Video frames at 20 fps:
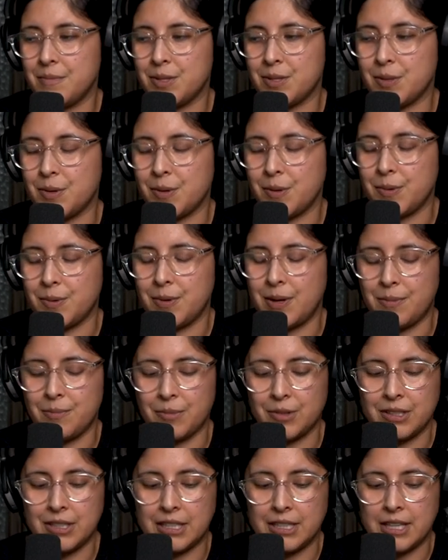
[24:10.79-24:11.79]
so i'm
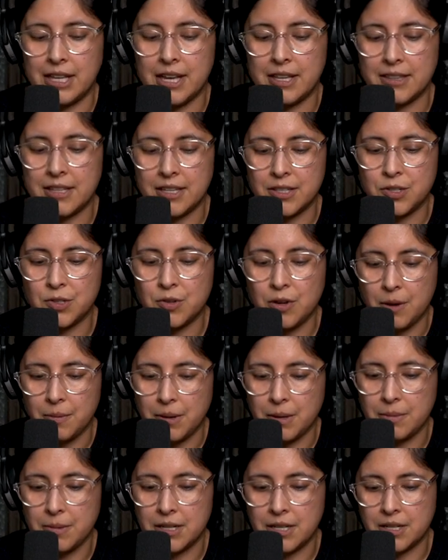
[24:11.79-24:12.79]
really glad that straw
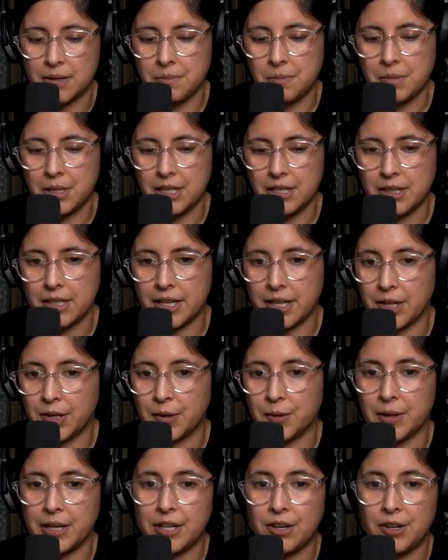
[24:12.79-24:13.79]
baby can be like a
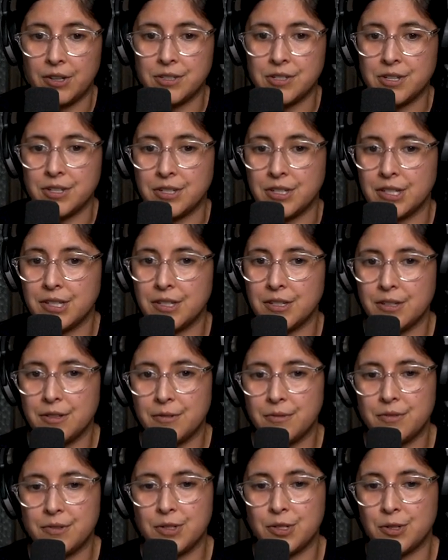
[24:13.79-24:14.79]
great
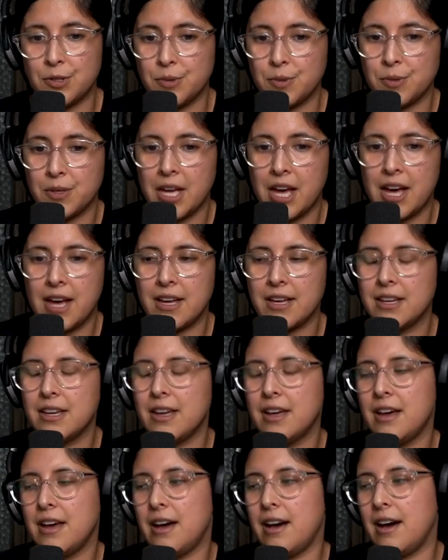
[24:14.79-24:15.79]
alternative to that
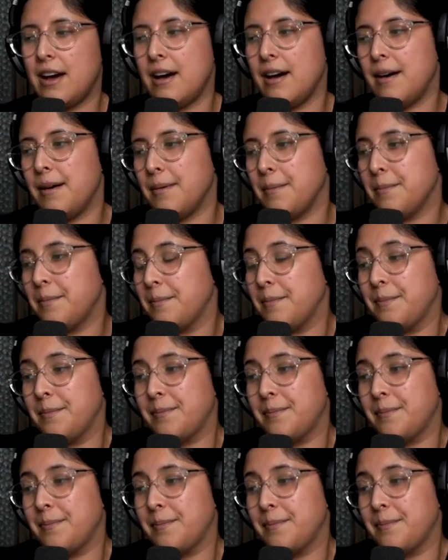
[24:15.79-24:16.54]
um,